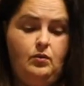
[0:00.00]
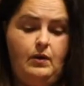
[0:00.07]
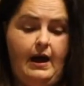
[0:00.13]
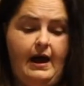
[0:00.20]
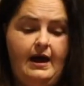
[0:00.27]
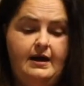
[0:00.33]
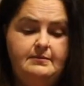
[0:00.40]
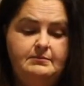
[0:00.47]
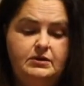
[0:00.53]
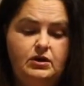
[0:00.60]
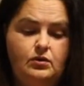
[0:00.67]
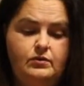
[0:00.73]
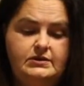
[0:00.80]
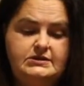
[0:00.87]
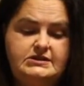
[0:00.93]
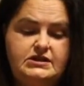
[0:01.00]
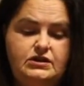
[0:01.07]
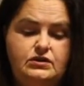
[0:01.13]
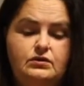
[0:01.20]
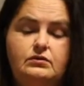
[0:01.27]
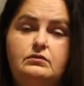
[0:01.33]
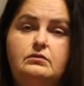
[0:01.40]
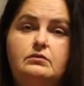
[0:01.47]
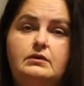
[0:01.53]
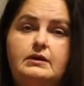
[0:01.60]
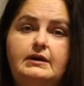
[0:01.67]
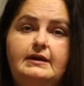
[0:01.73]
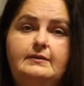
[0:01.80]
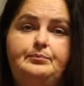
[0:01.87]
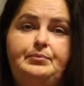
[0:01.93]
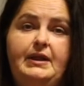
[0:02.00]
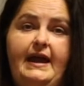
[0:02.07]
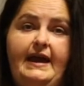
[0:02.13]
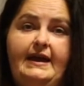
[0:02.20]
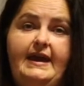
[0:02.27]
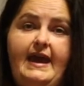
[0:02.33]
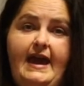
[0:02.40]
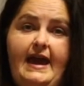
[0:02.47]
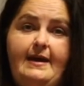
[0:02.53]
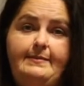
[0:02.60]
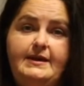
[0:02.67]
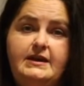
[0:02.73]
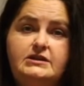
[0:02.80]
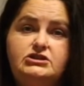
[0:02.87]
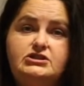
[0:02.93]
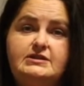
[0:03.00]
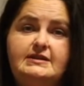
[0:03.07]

I'm going to plant cabbage.